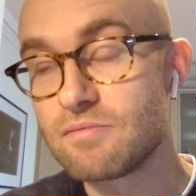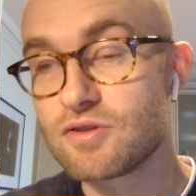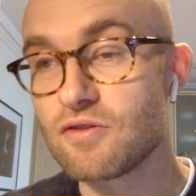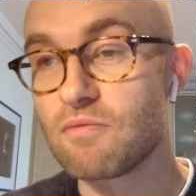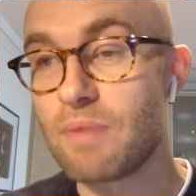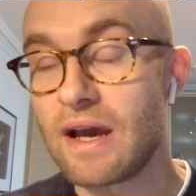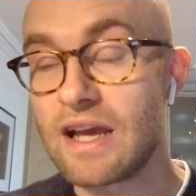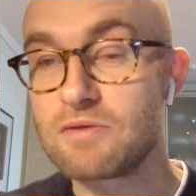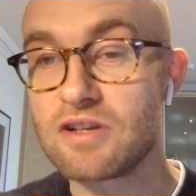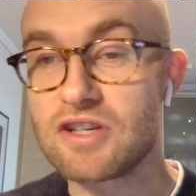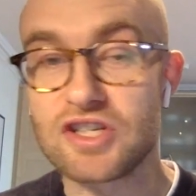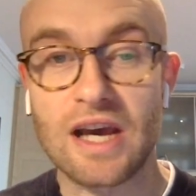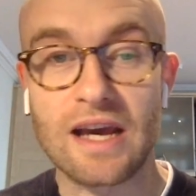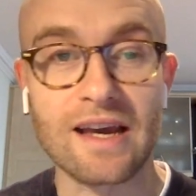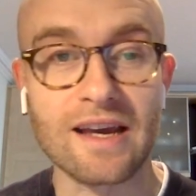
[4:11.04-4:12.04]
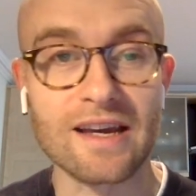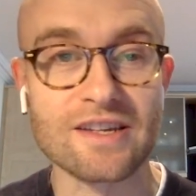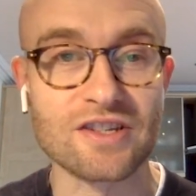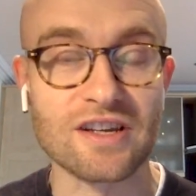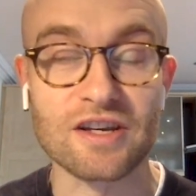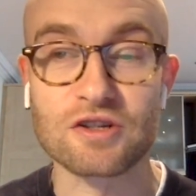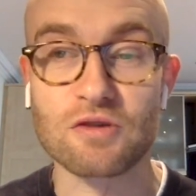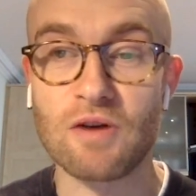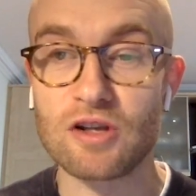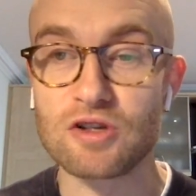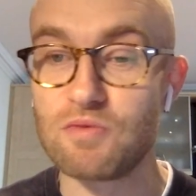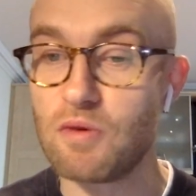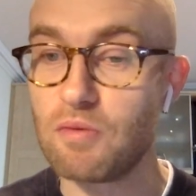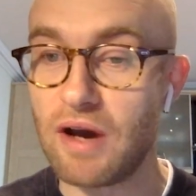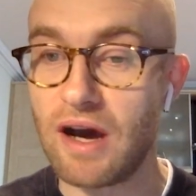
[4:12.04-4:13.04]
it sort of pains me to say it as a
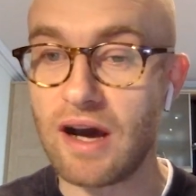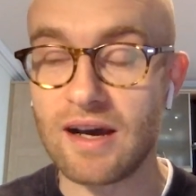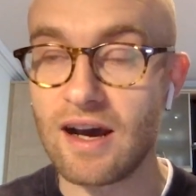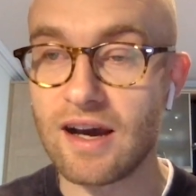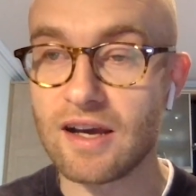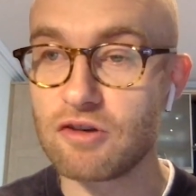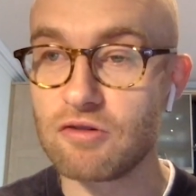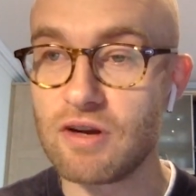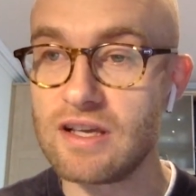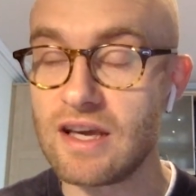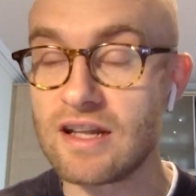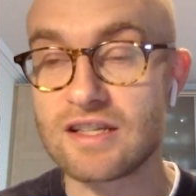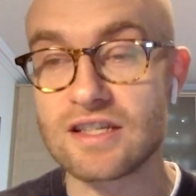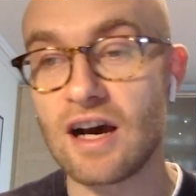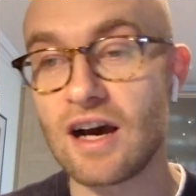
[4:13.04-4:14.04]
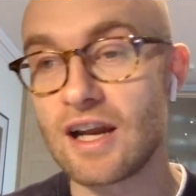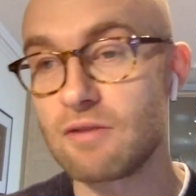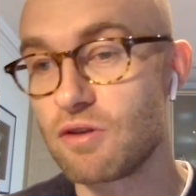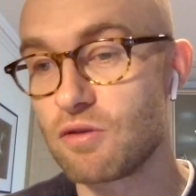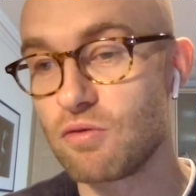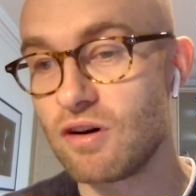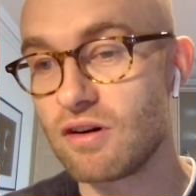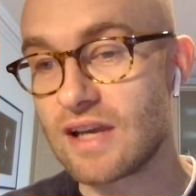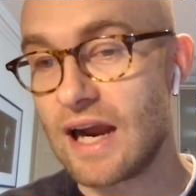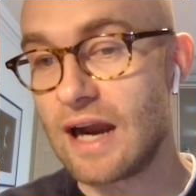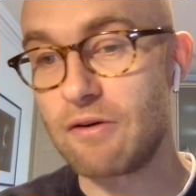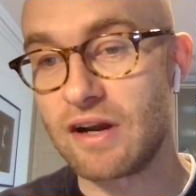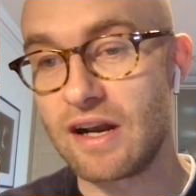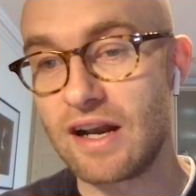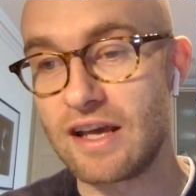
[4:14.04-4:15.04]
Welshman, but I agree entirely with
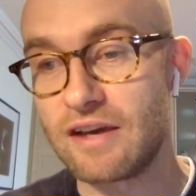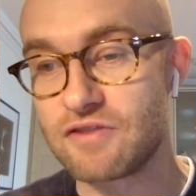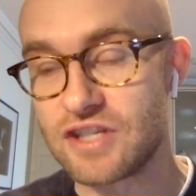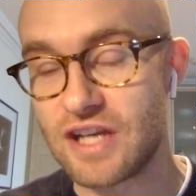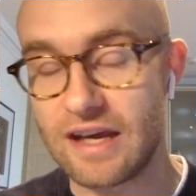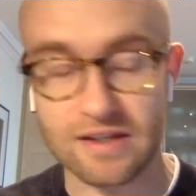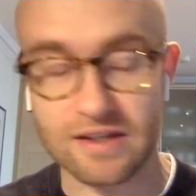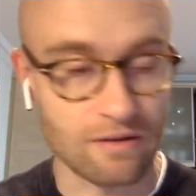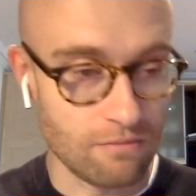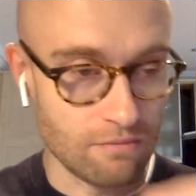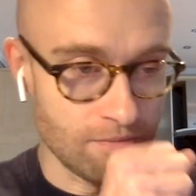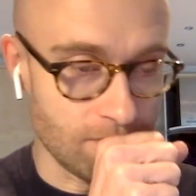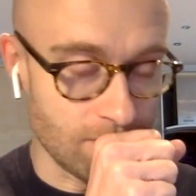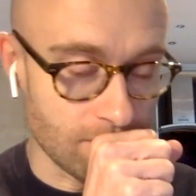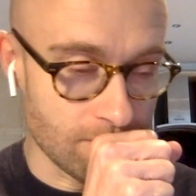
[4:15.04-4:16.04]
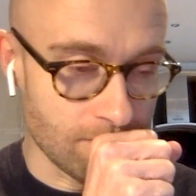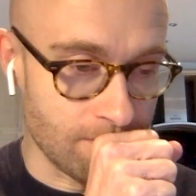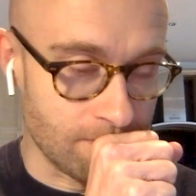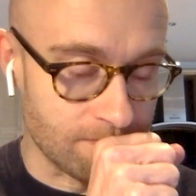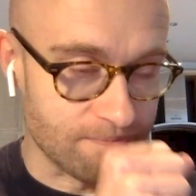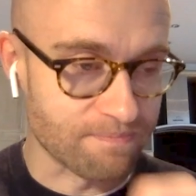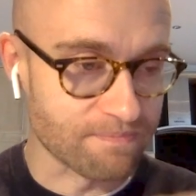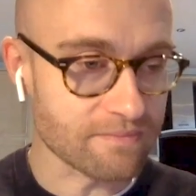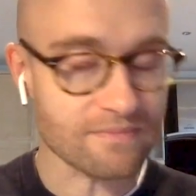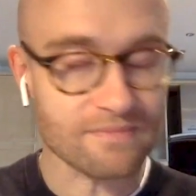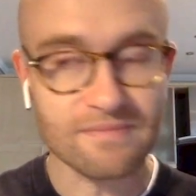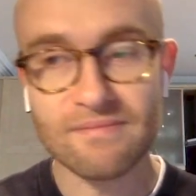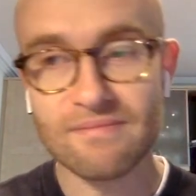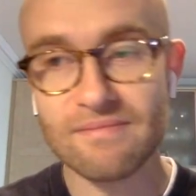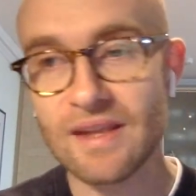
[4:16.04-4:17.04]
what Gary and Lee have said. I mean,
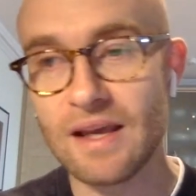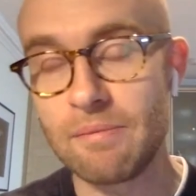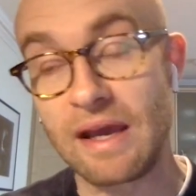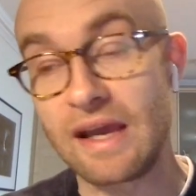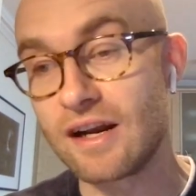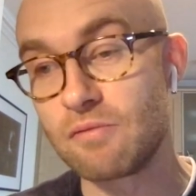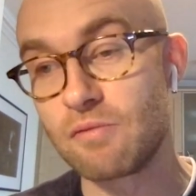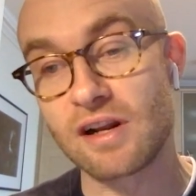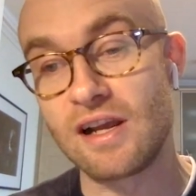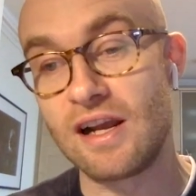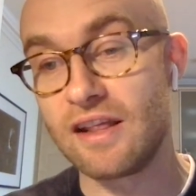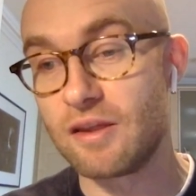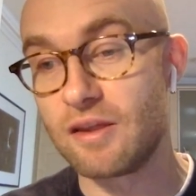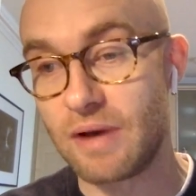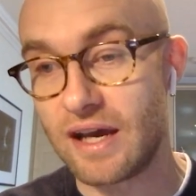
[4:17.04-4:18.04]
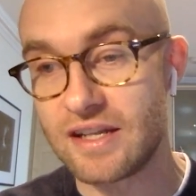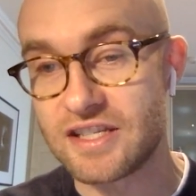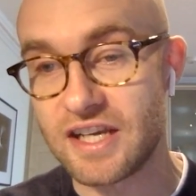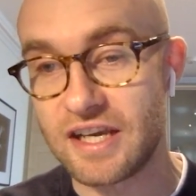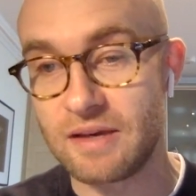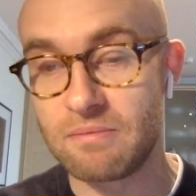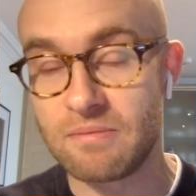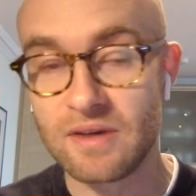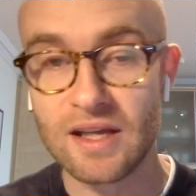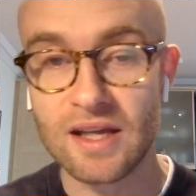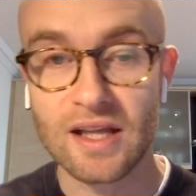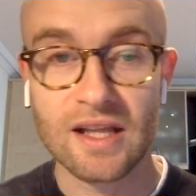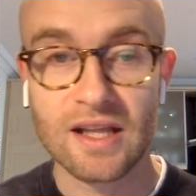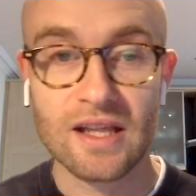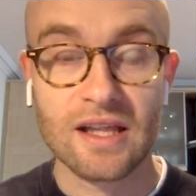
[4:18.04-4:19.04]
England were clearly the better team.
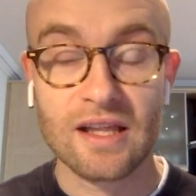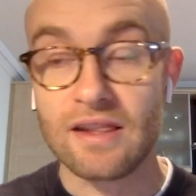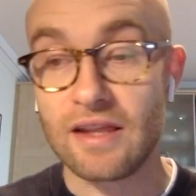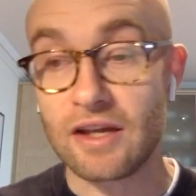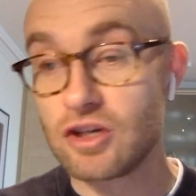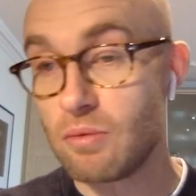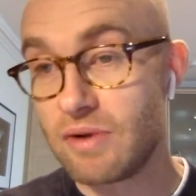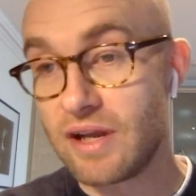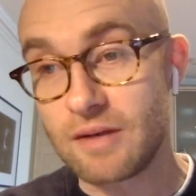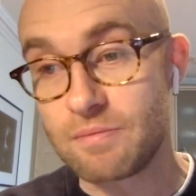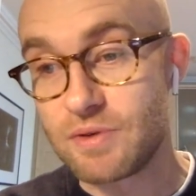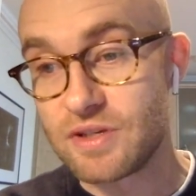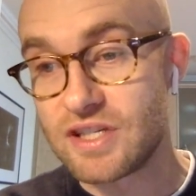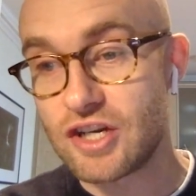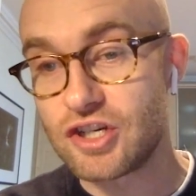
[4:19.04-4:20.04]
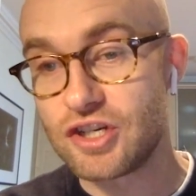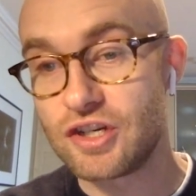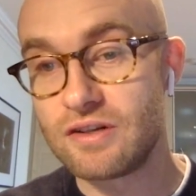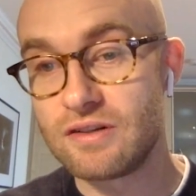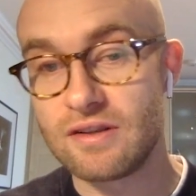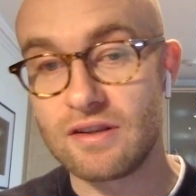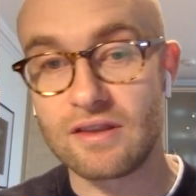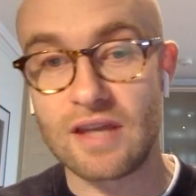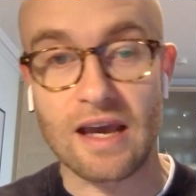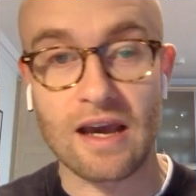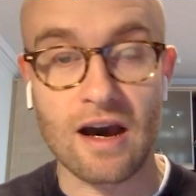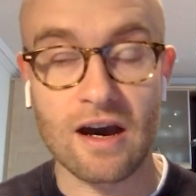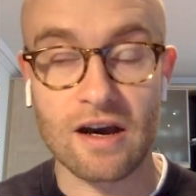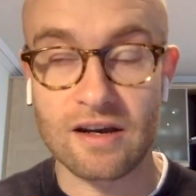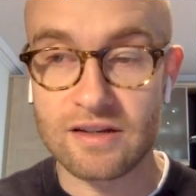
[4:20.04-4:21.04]
They dominated possession.
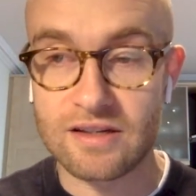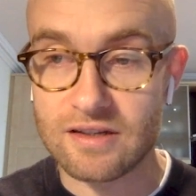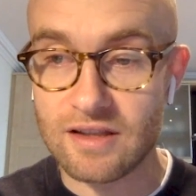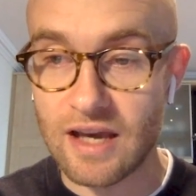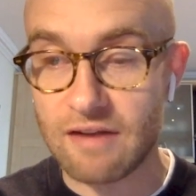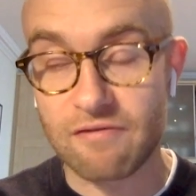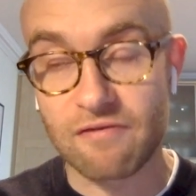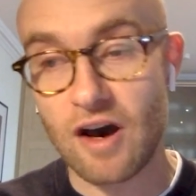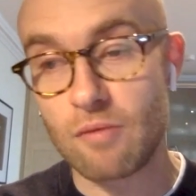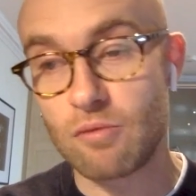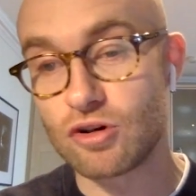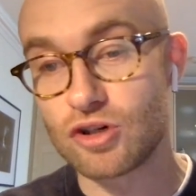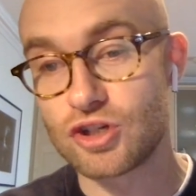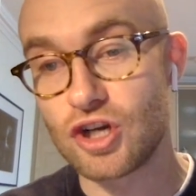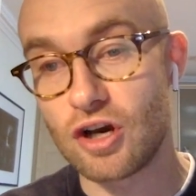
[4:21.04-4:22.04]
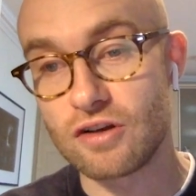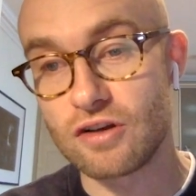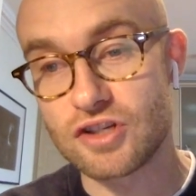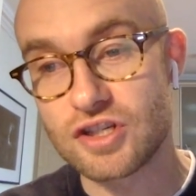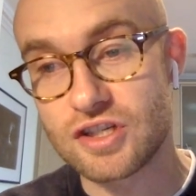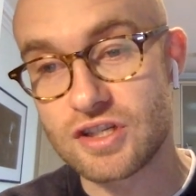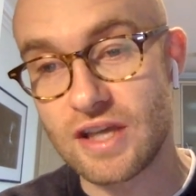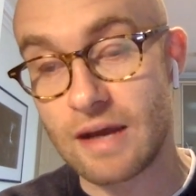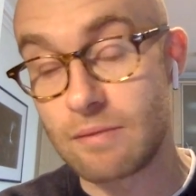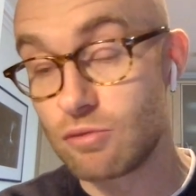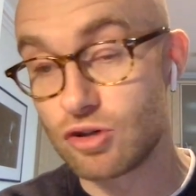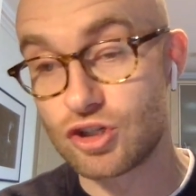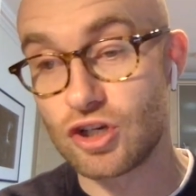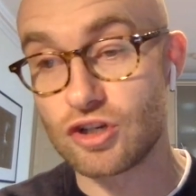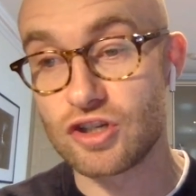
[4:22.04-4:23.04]
They had far more shots. They
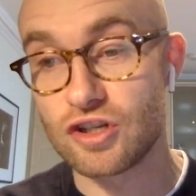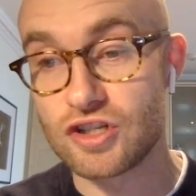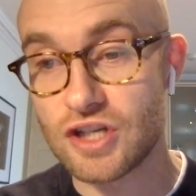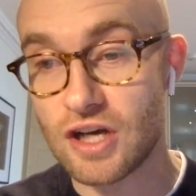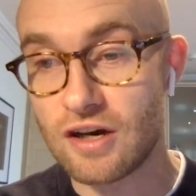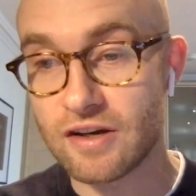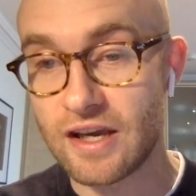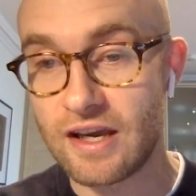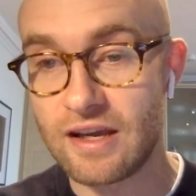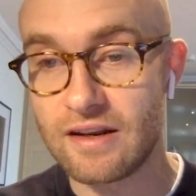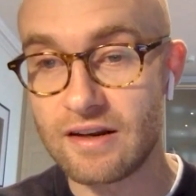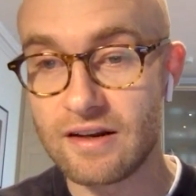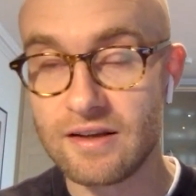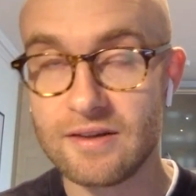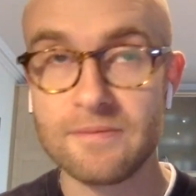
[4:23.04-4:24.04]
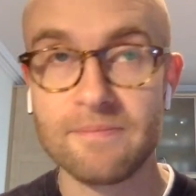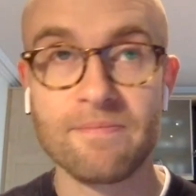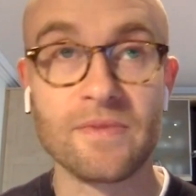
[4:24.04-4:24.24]
had more shots on target.